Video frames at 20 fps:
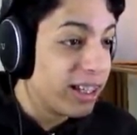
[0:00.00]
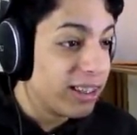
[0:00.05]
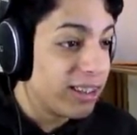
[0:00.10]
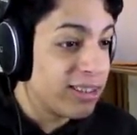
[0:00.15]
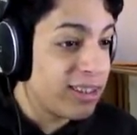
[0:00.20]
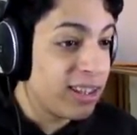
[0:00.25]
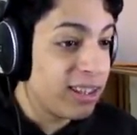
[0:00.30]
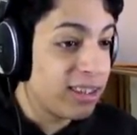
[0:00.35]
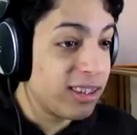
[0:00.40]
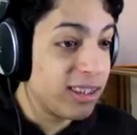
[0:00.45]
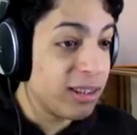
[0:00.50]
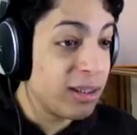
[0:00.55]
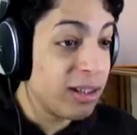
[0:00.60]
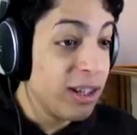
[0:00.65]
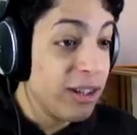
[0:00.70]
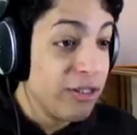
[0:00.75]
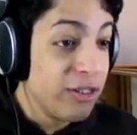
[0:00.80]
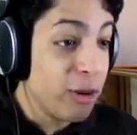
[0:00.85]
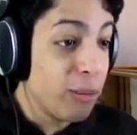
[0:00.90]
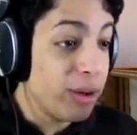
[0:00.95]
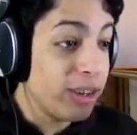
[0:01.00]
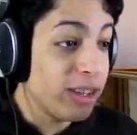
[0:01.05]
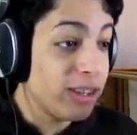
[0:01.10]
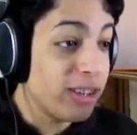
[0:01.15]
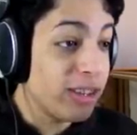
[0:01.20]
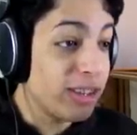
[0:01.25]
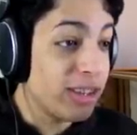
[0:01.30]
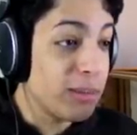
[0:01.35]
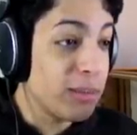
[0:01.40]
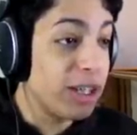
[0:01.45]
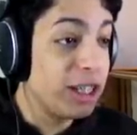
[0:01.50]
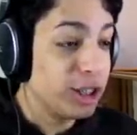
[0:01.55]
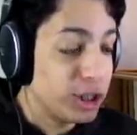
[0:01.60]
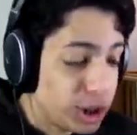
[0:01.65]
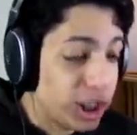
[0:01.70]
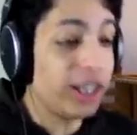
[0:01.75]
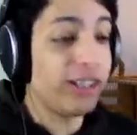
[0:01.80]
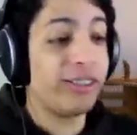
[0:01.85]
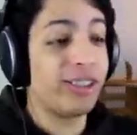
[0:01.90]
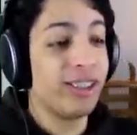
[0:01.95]
Does he see? No, he doesn't see me,
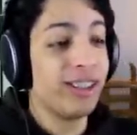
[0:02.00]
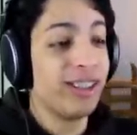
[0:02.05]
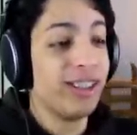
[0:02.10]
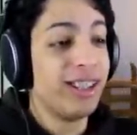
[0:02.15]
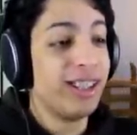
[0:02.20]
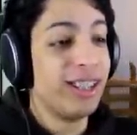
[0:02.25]
shit!